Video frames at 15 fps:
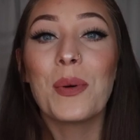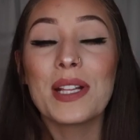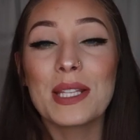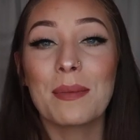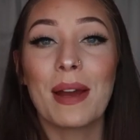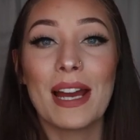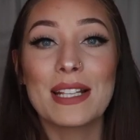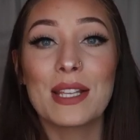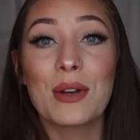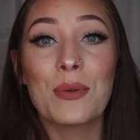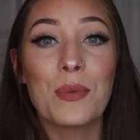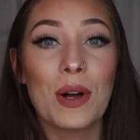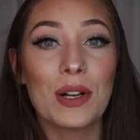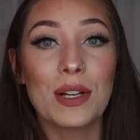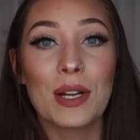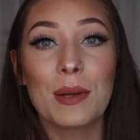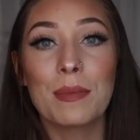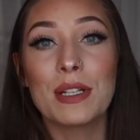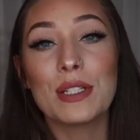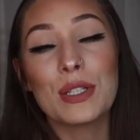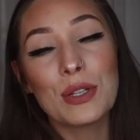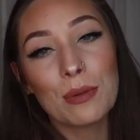What's up guys,
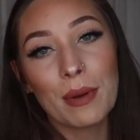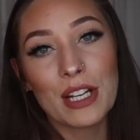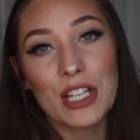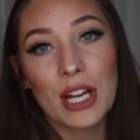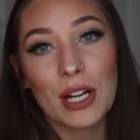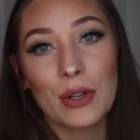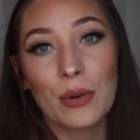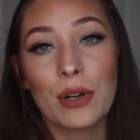welcome to my channel,